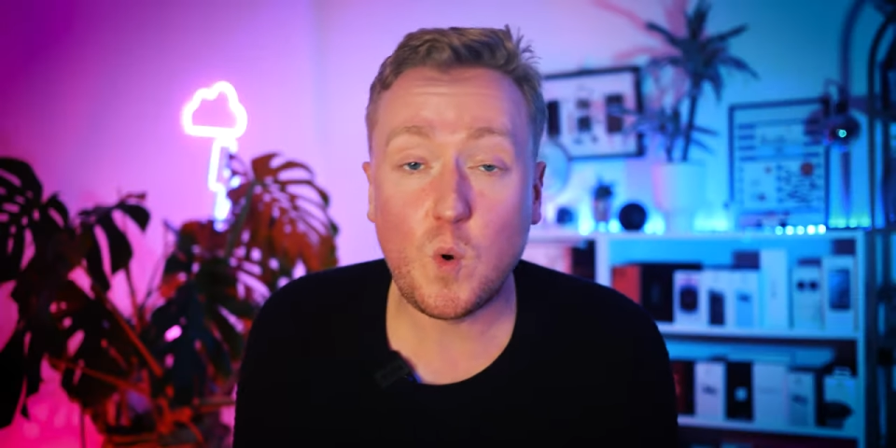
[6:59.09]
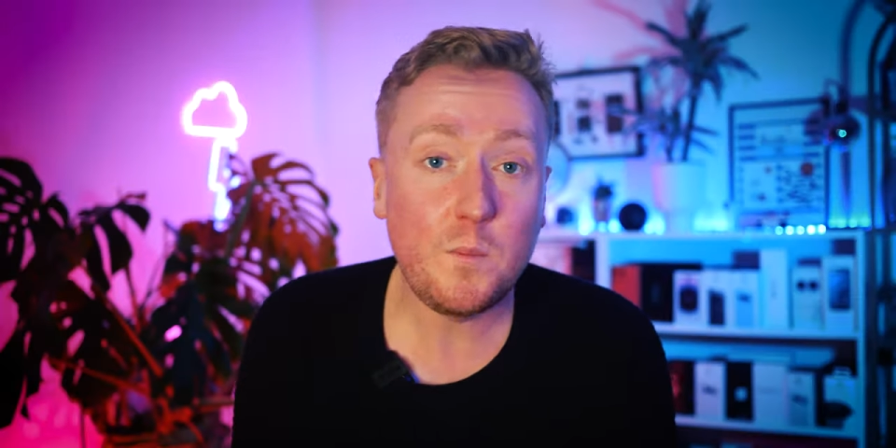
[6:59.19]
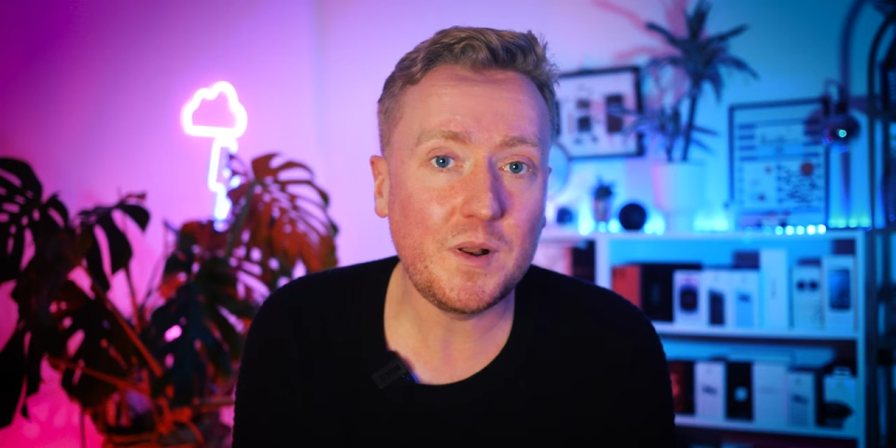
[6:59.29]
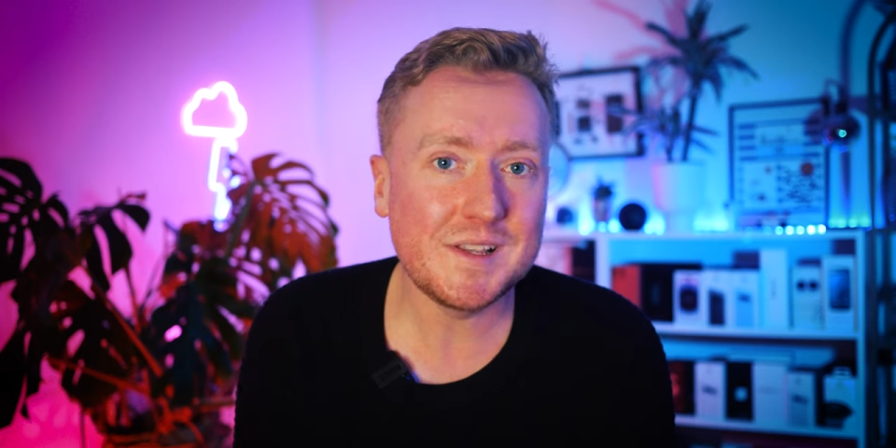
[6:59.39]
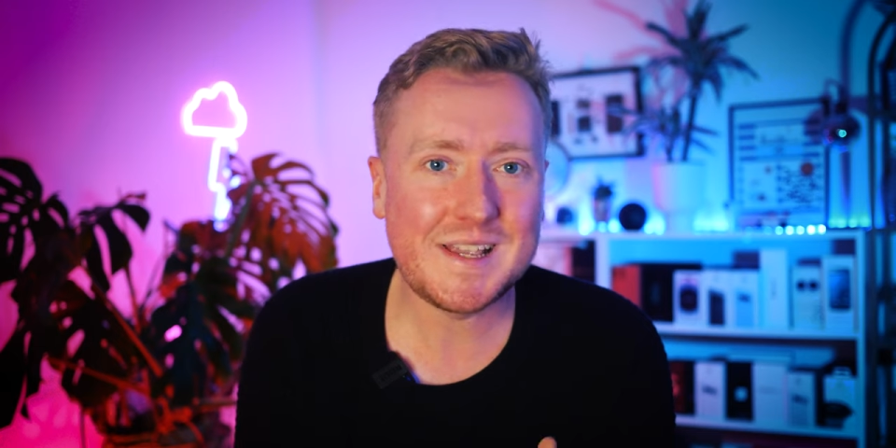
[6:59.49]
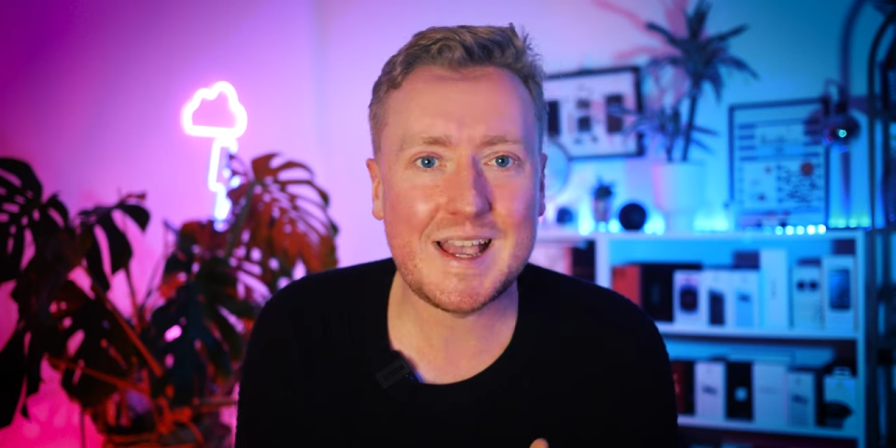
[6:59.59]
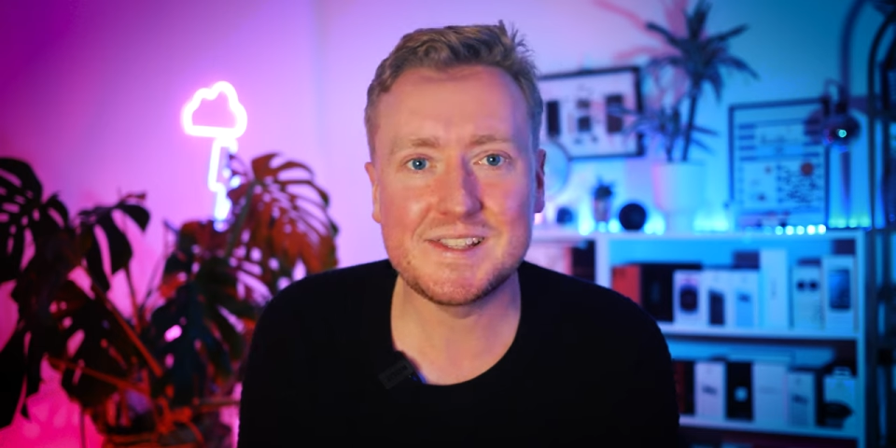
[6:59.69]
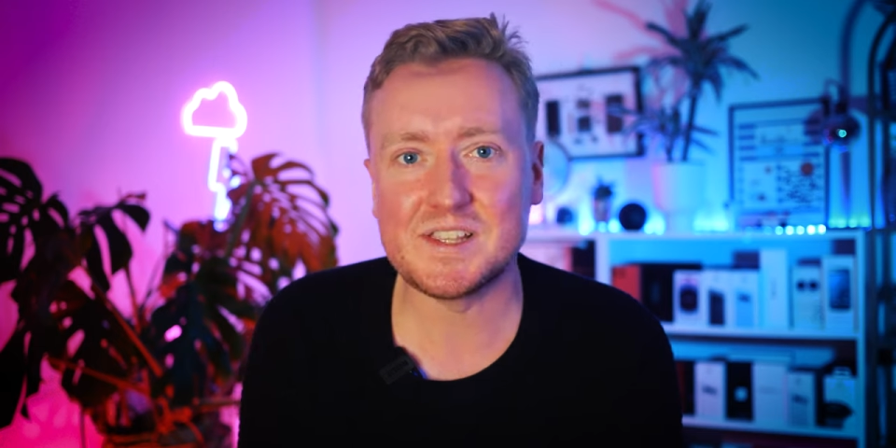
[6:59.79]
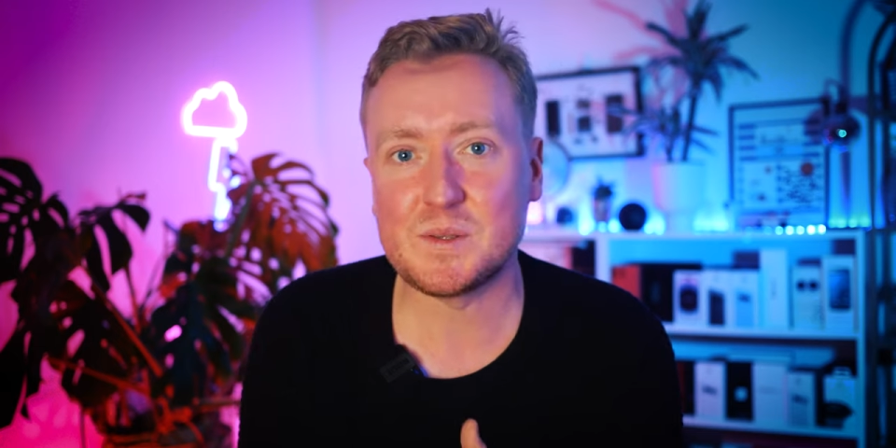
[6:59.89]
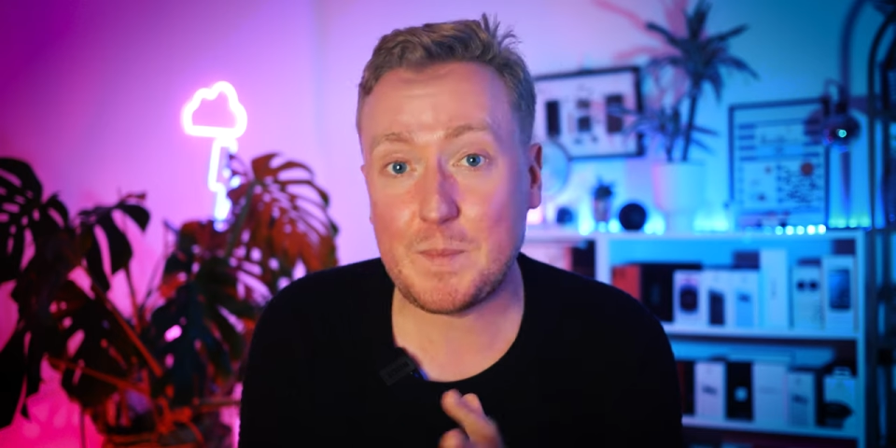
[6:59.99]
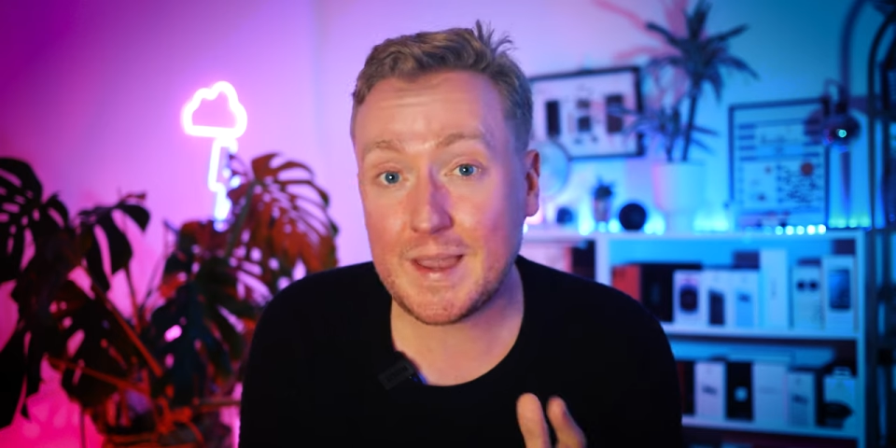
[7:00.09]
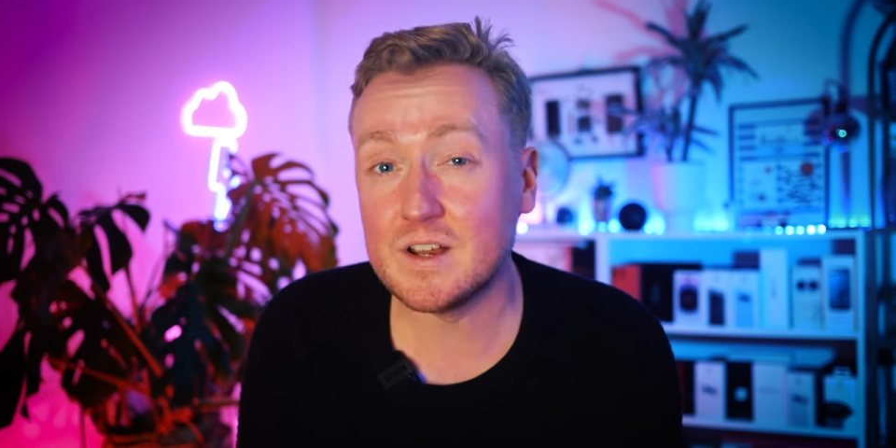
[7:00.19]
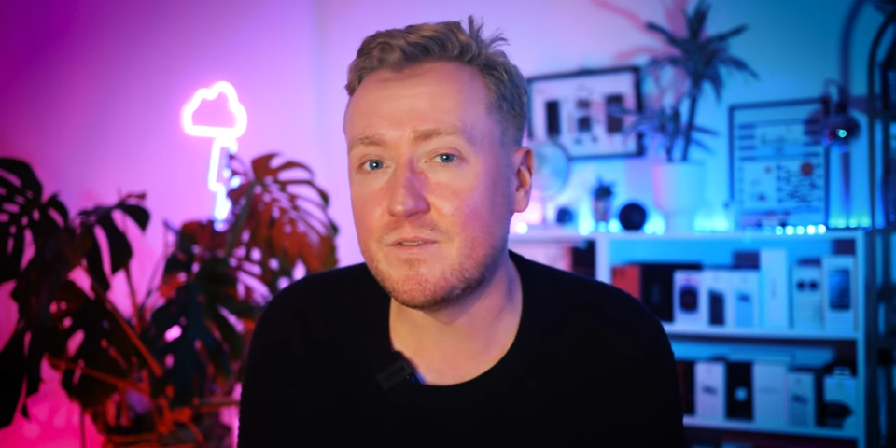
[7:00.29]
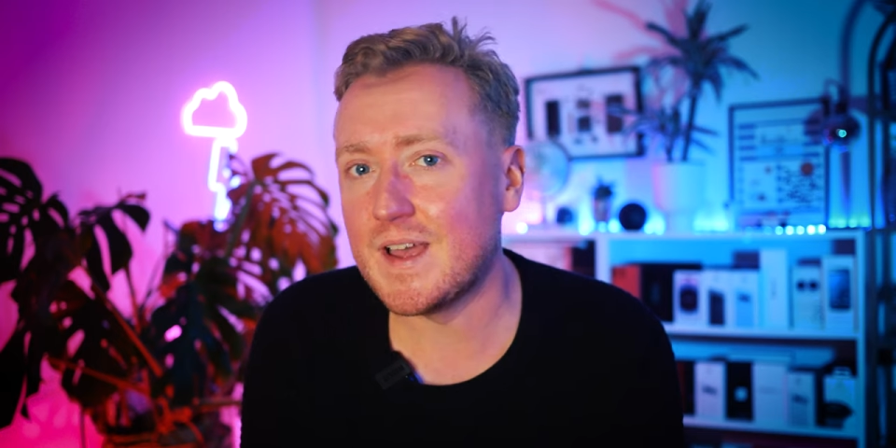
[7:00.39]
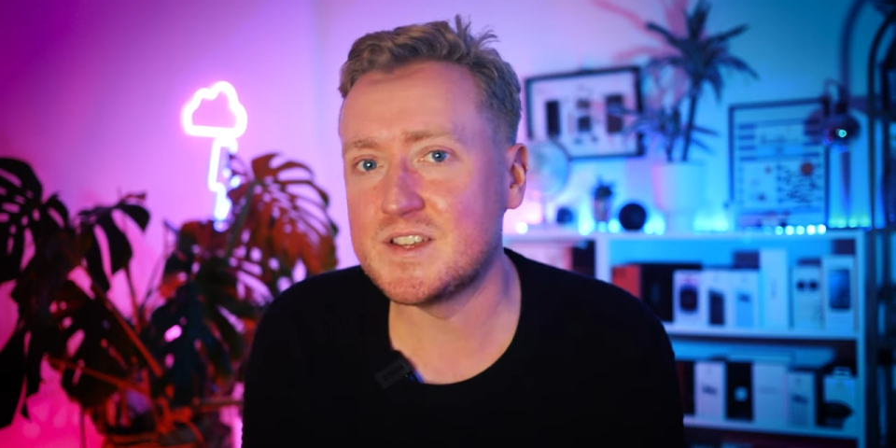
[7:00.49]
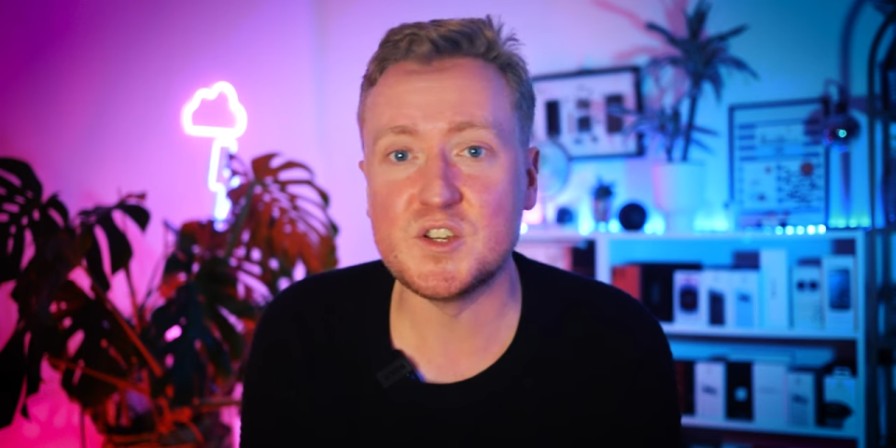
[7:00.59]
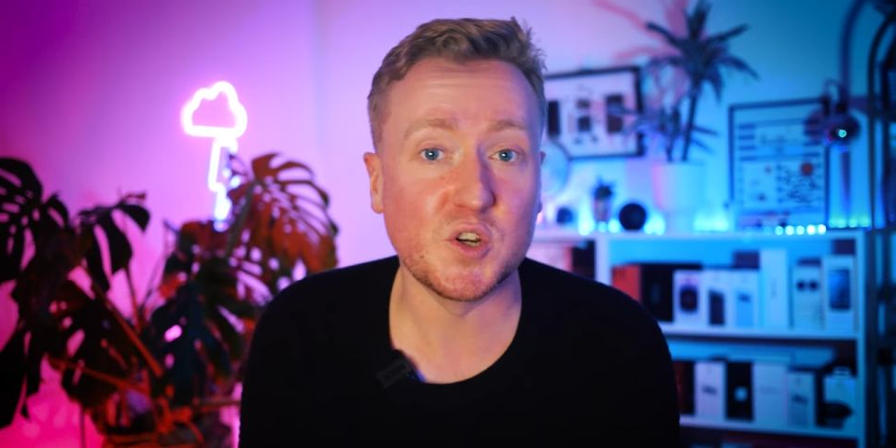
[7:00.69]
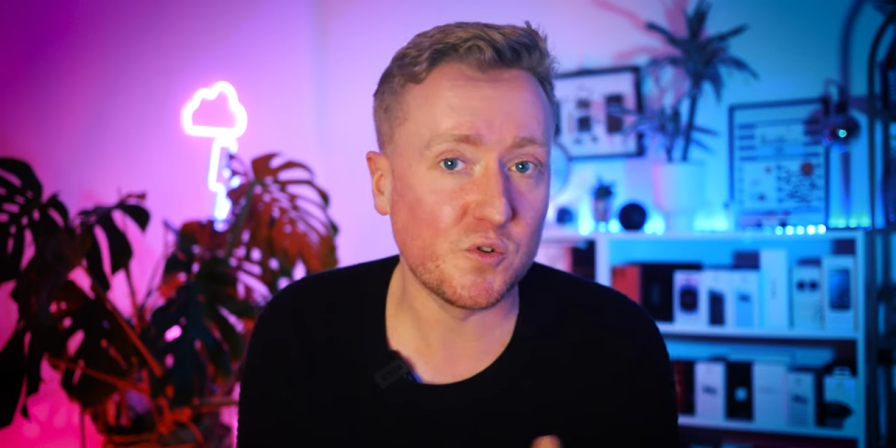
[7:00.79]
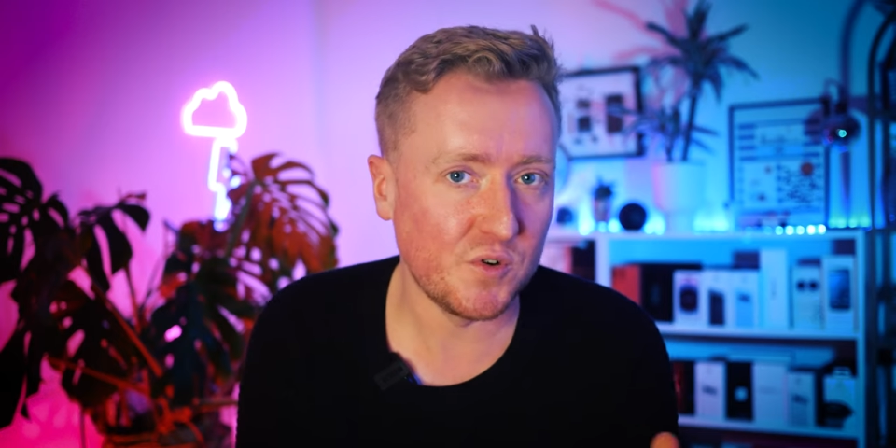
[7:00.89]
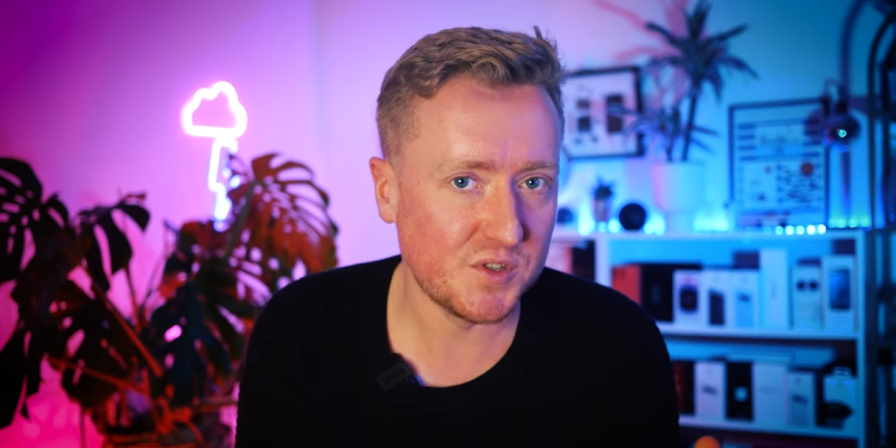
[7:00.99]
OnePlus has the spec advantage
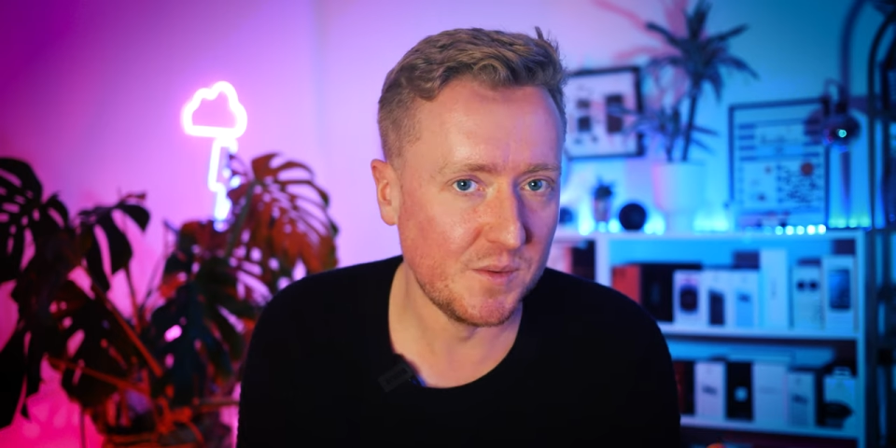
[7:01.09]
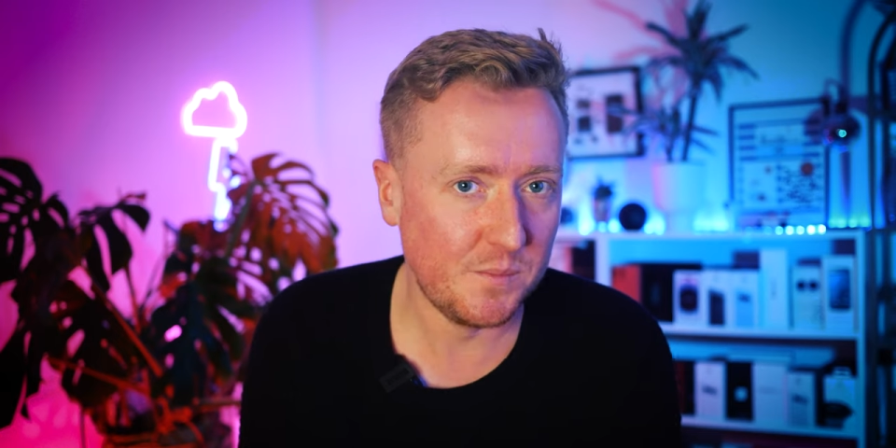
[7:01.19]
across the